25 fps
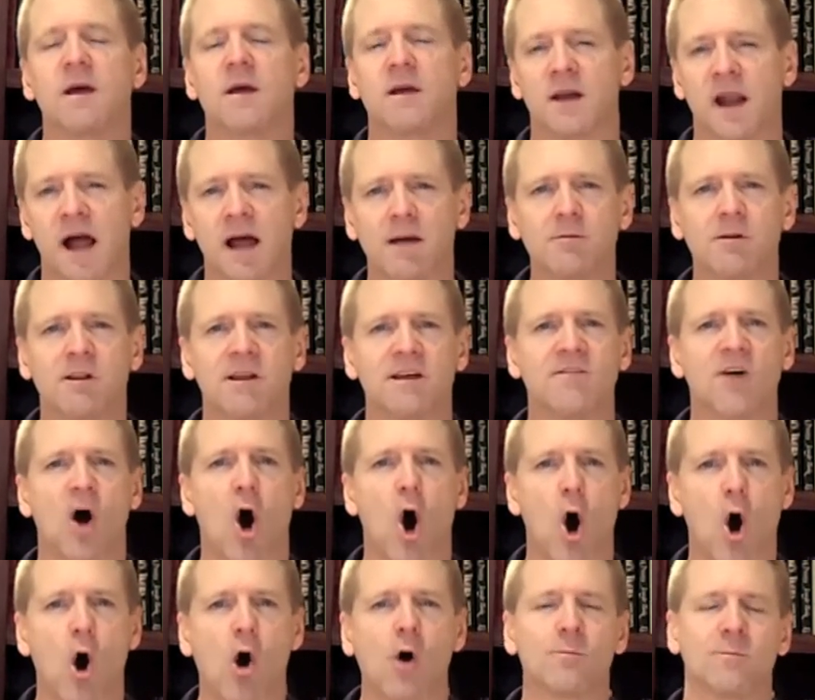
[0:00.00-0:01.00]
Now, I believe
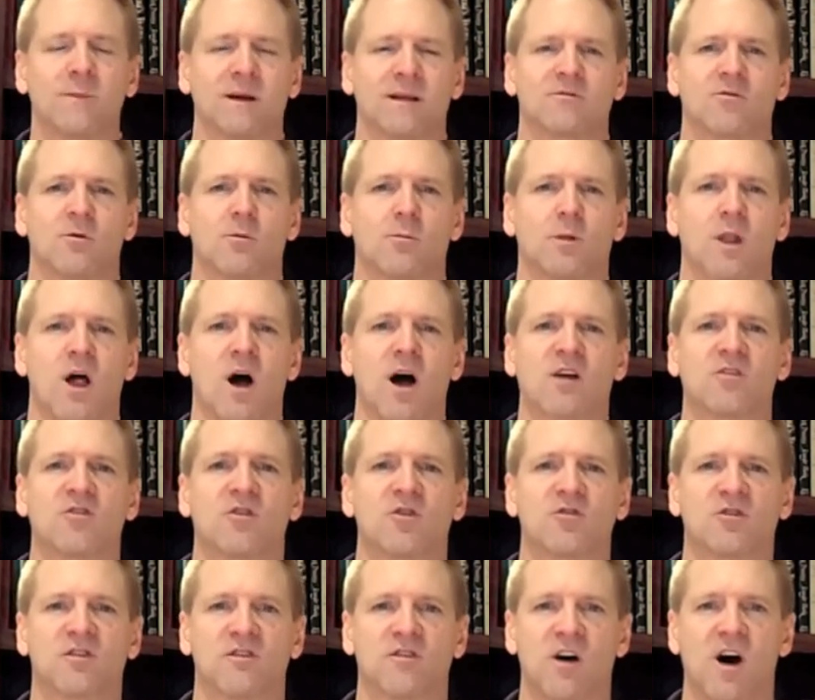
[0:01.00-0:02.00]
all mental blocks
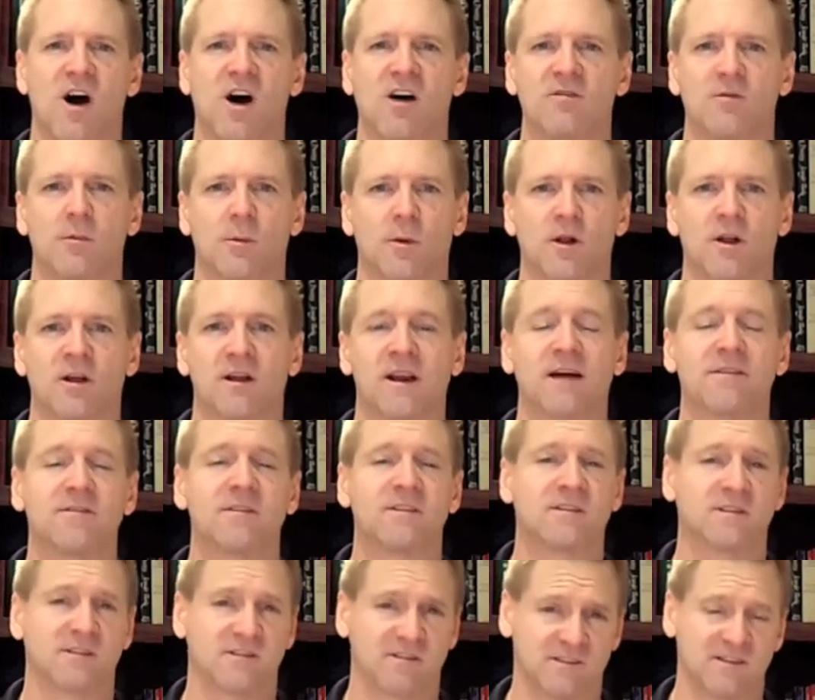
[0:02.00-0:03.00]
are dissolvable, and I've
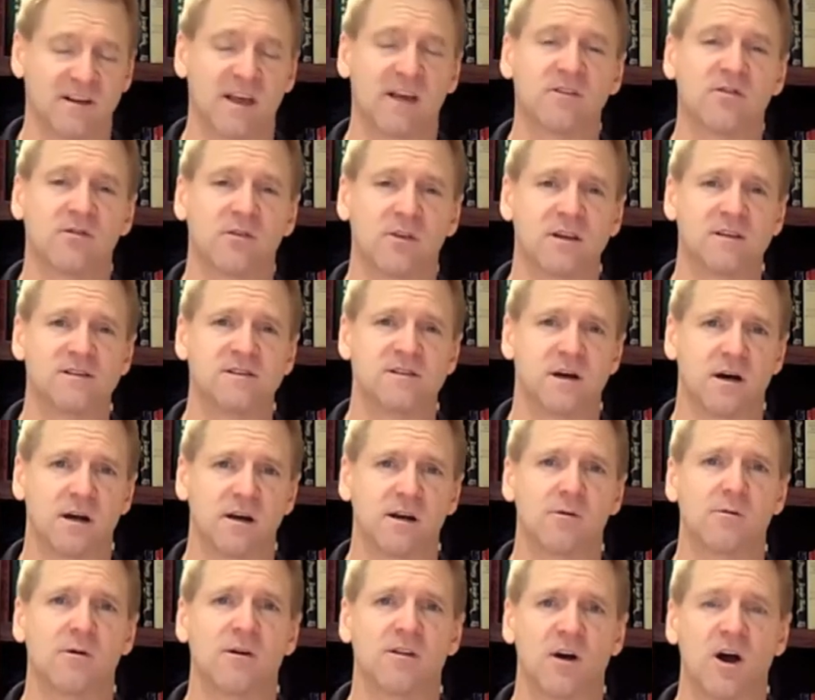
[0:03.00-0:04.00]
successfully done
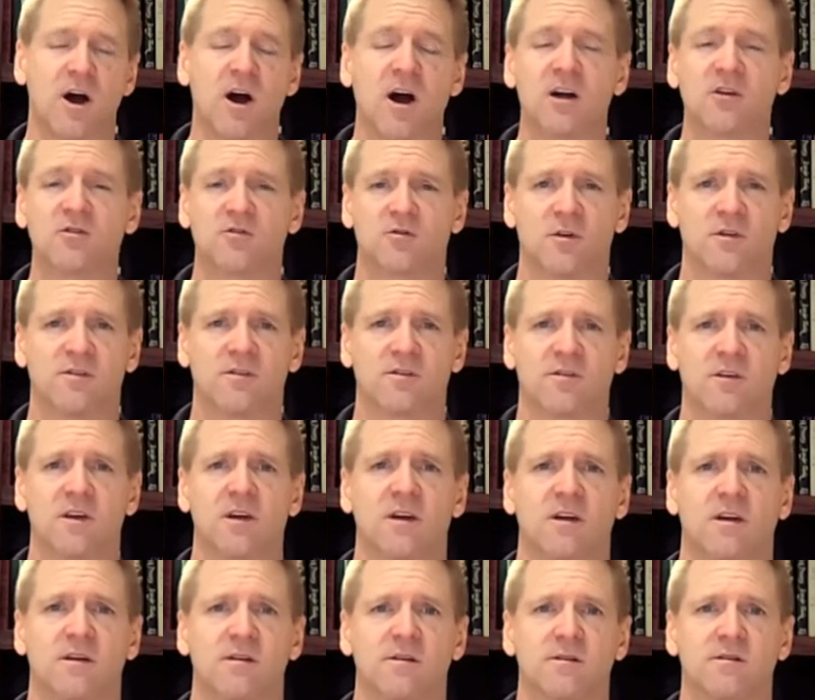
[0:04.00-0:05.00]
it with hundreds of
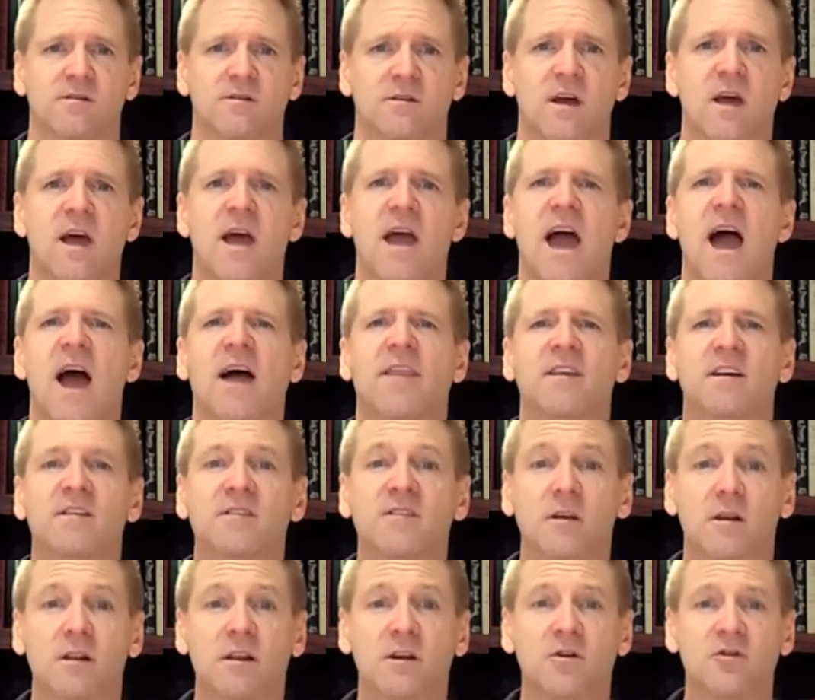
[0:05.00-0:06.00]
kids. And the
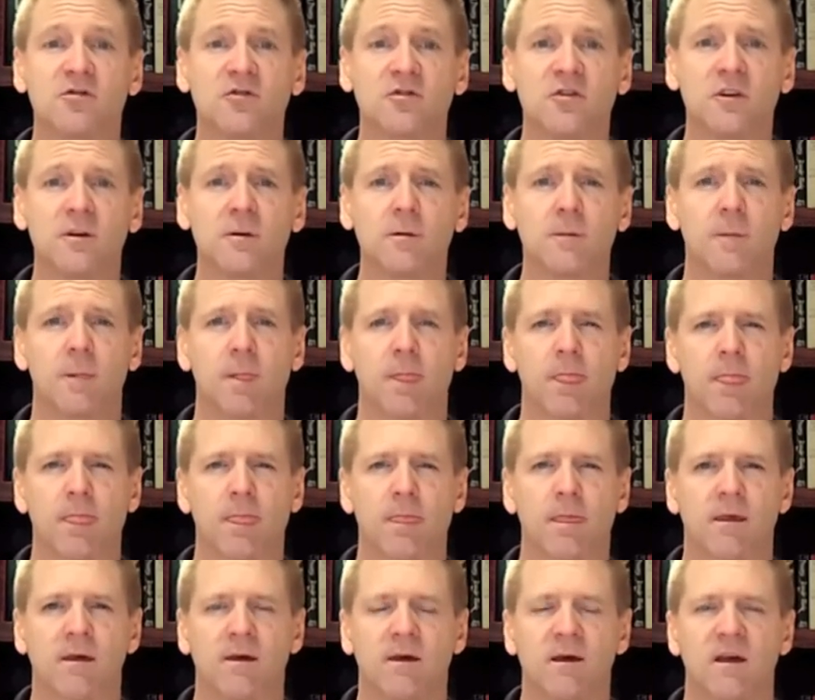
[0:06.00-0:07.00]
solution
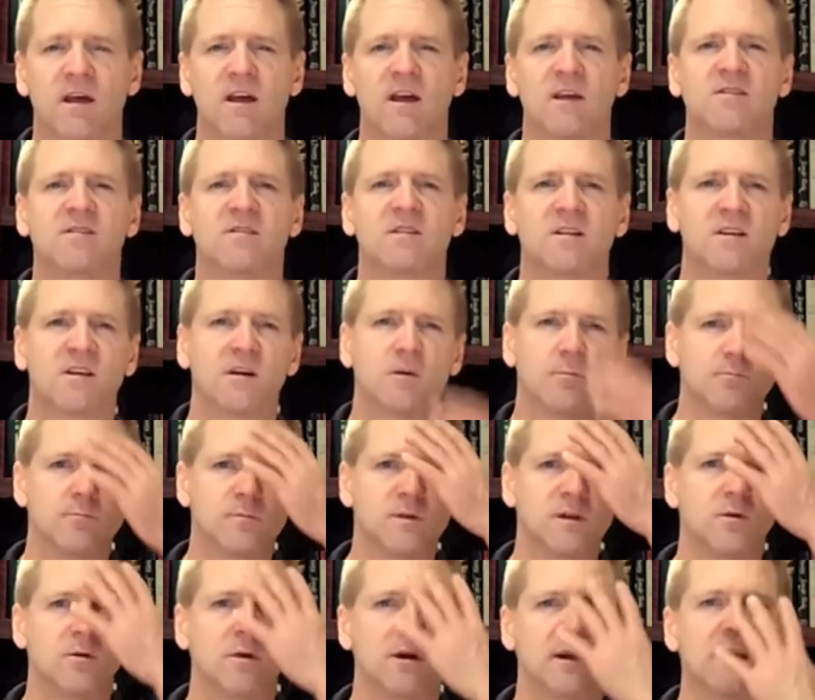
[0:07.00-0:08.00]
is to
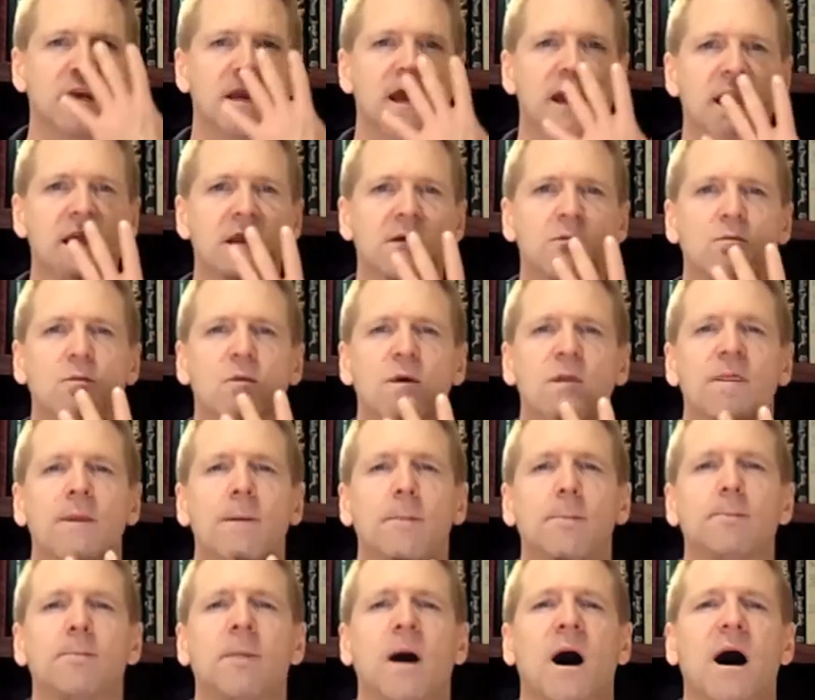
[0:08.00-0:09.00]
communicate with the
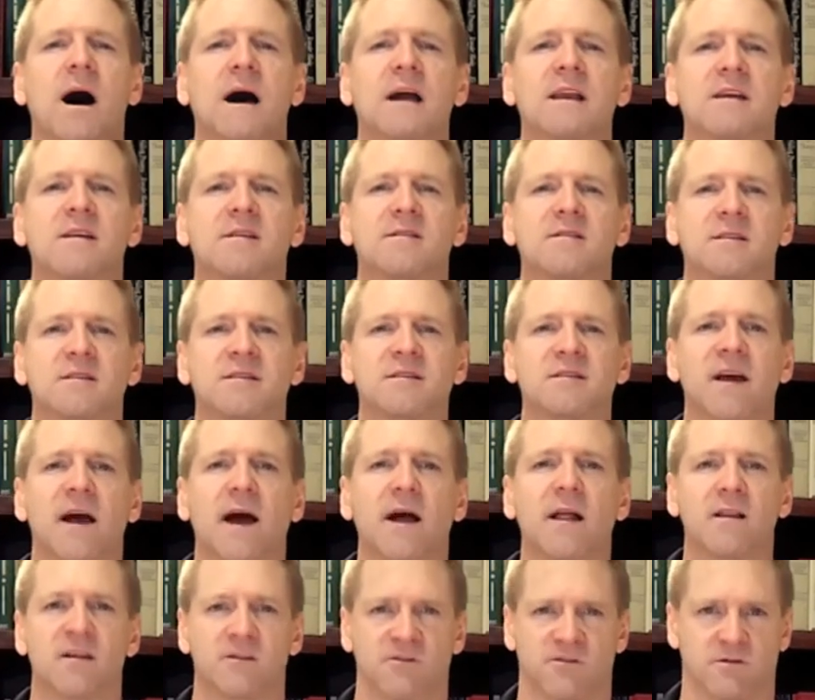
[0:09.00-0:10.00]
body's
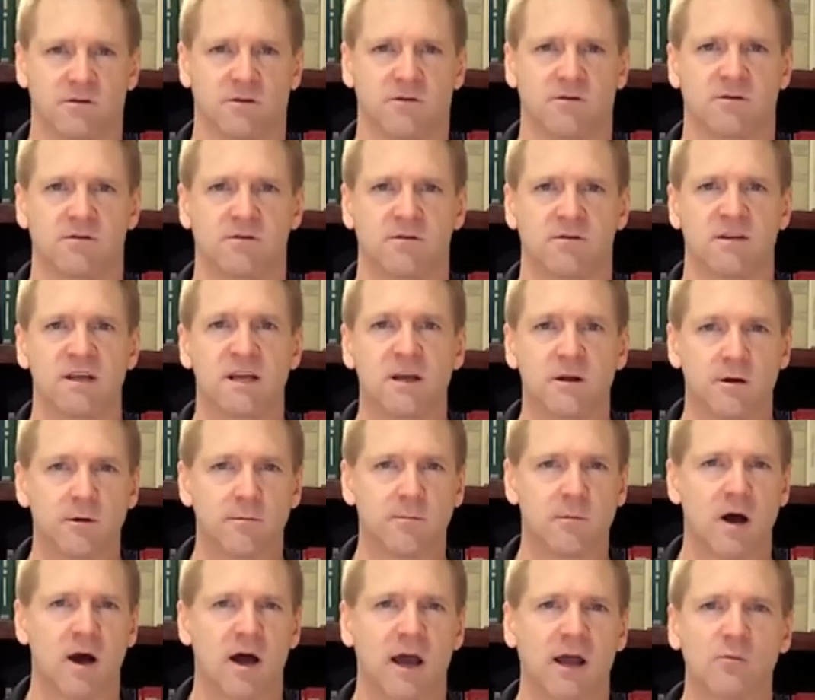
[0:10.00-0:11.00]
intelligence, the inner
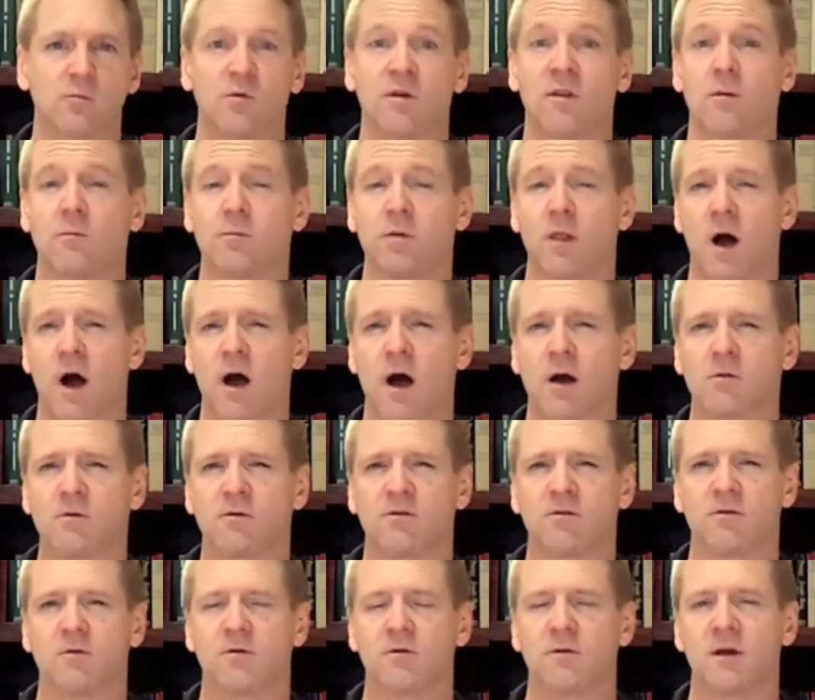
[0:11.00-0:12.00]
mind, where the block
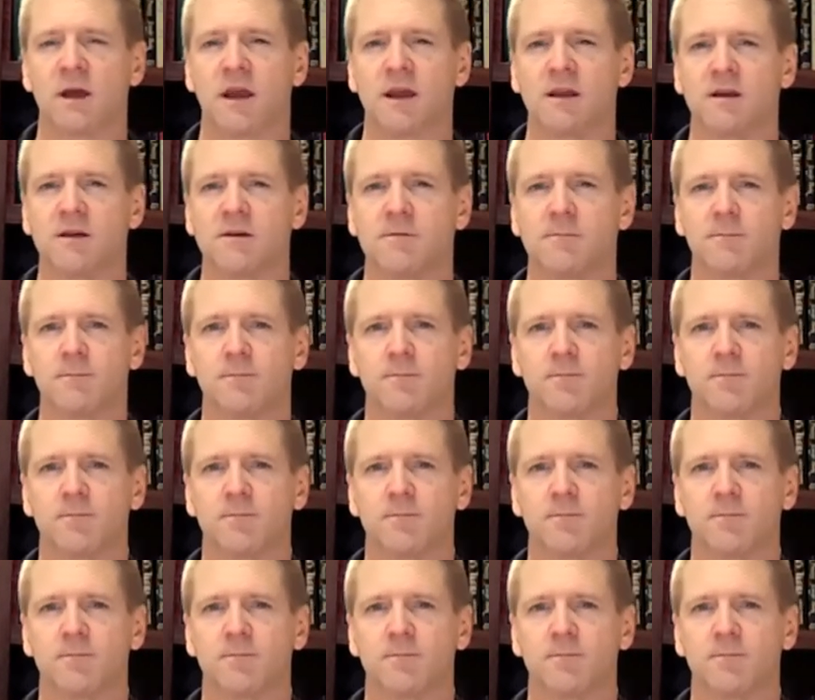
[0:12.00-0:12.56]
was created.